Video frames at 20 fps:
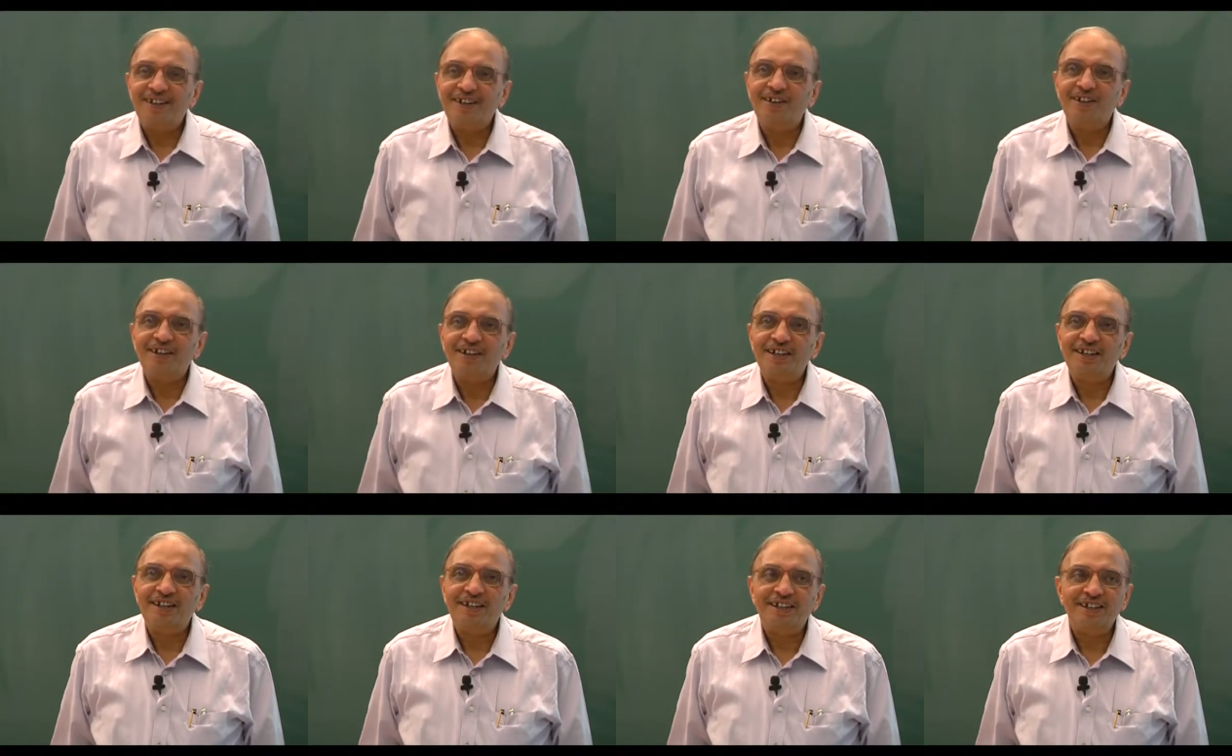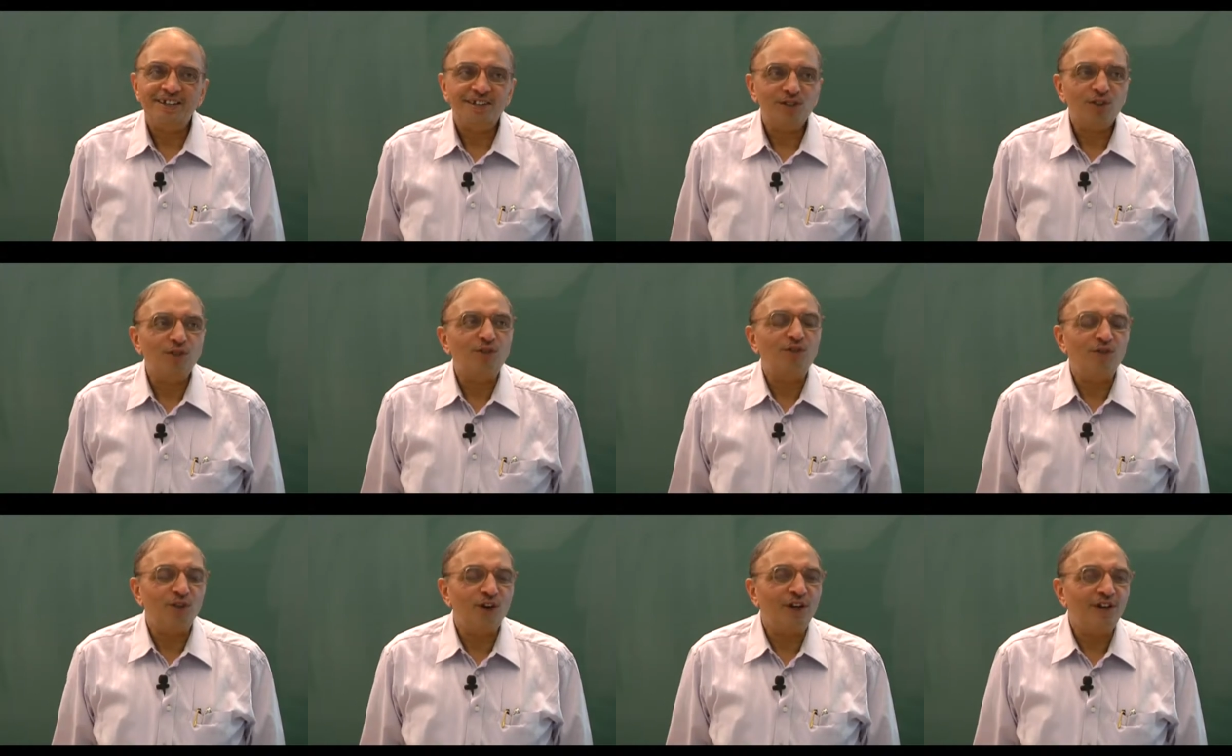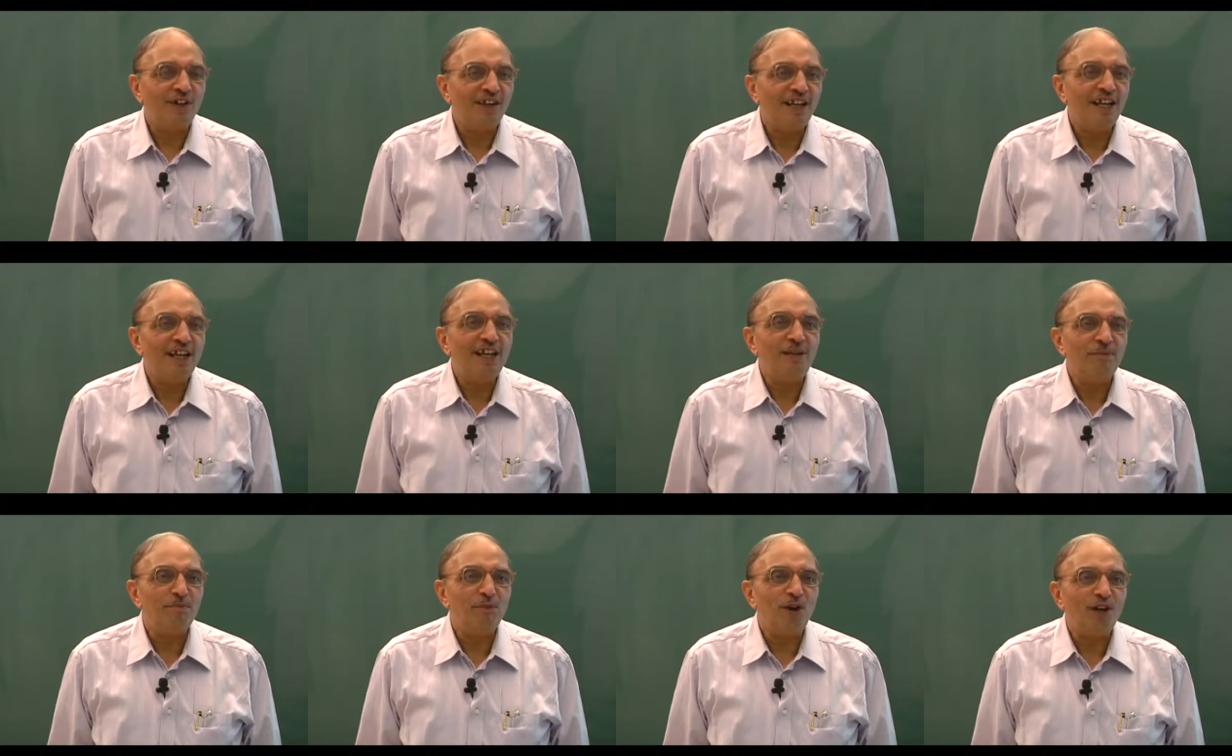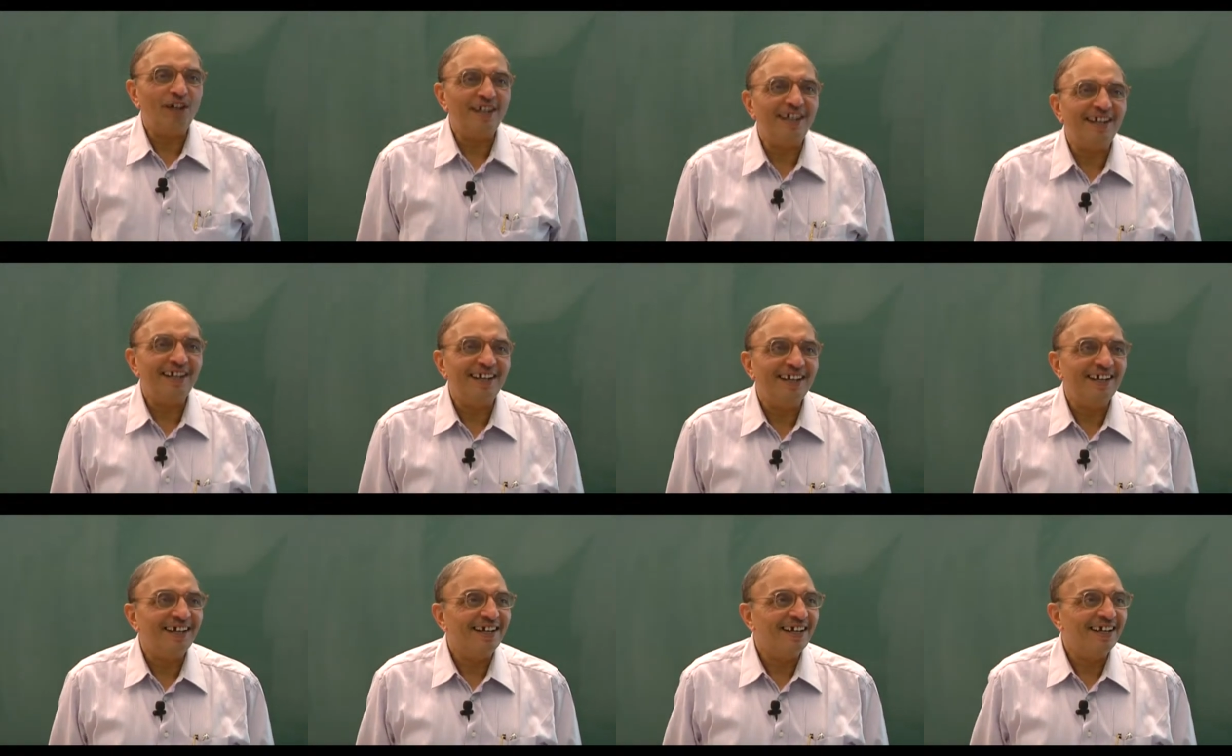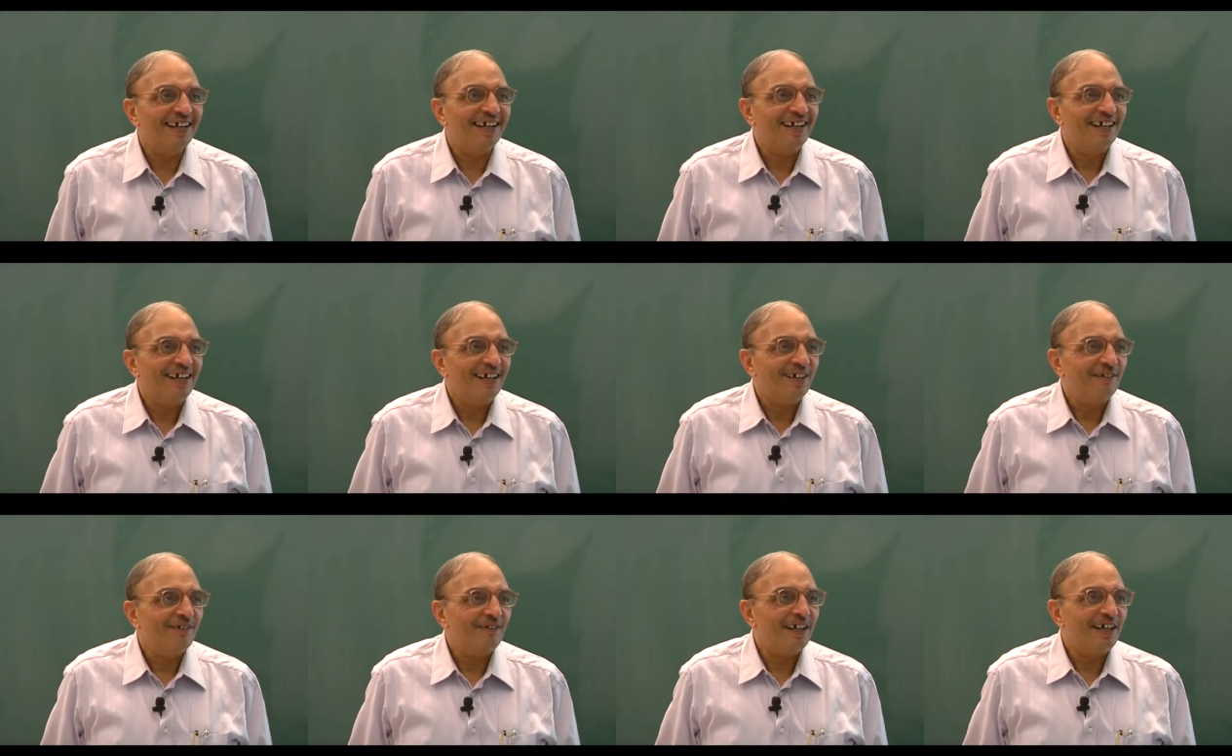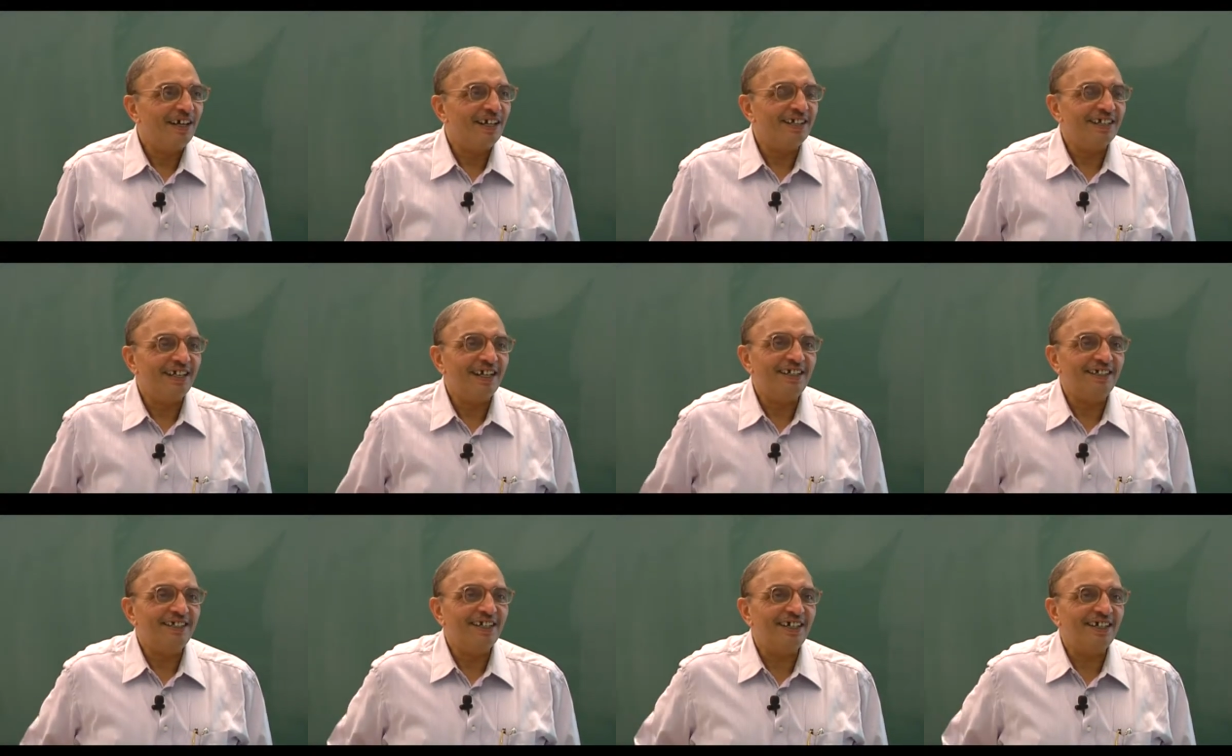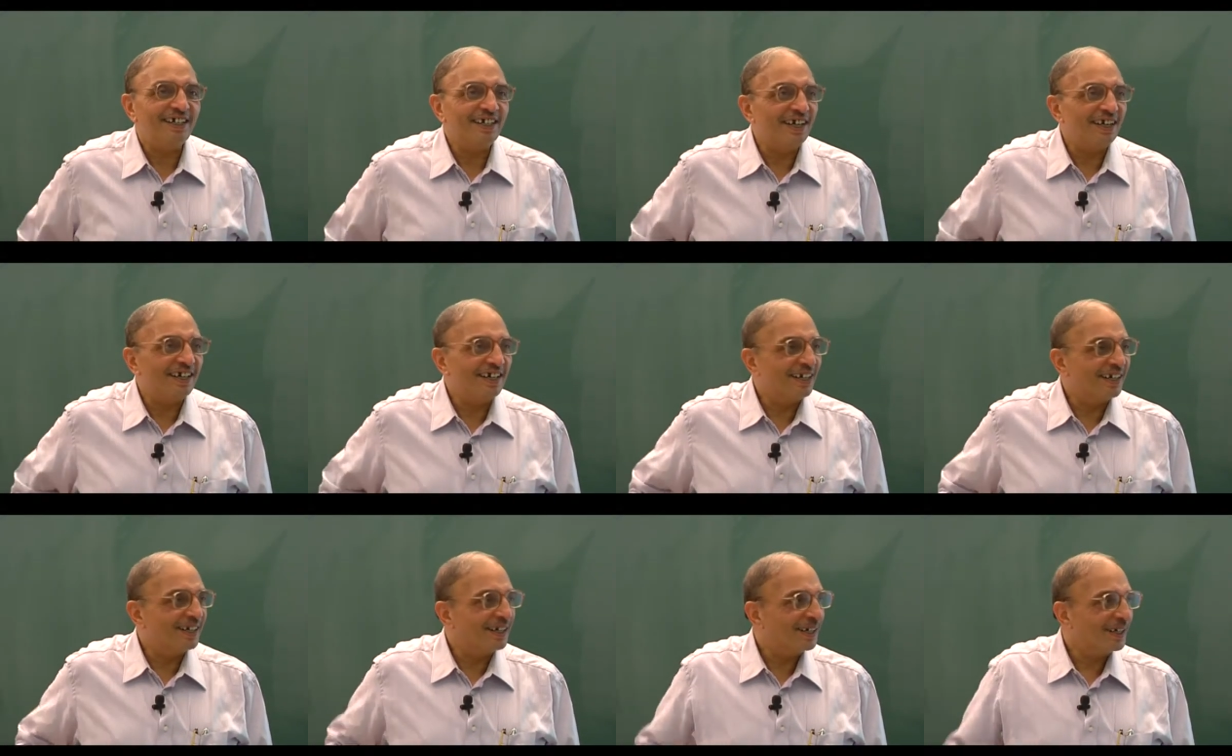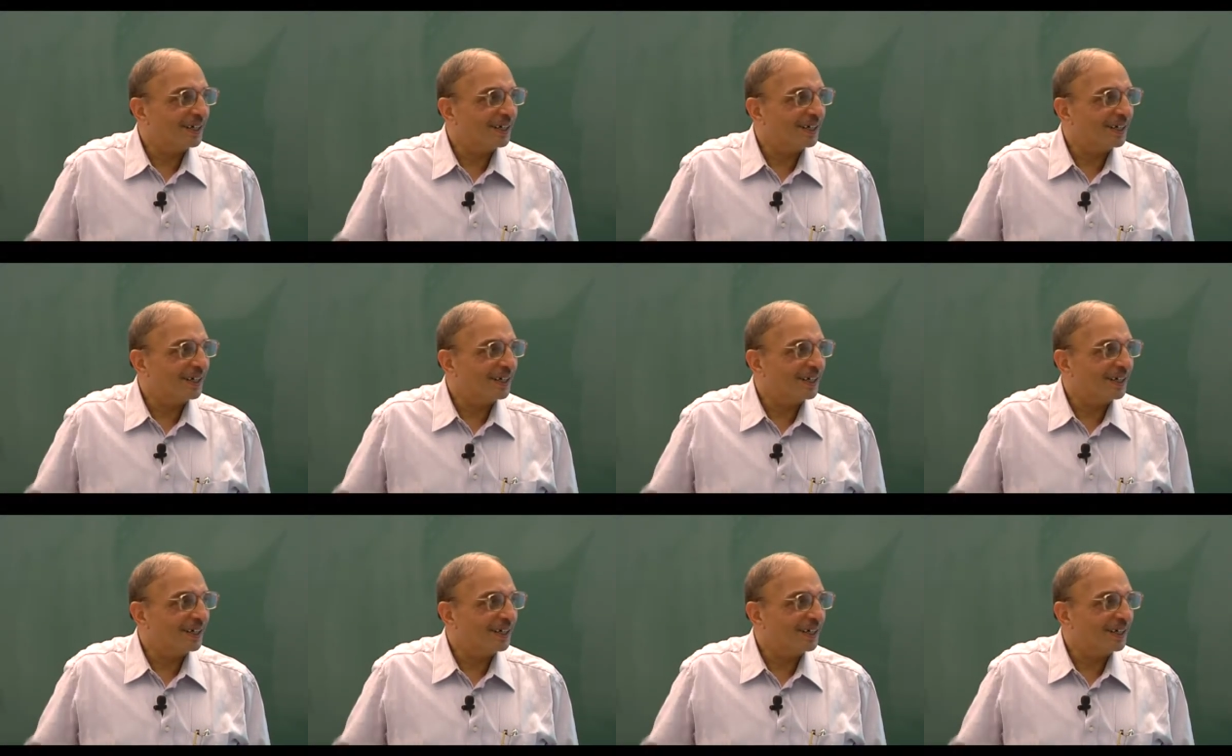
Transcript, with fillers: Okay. So what any morning? When does 8:30 occur?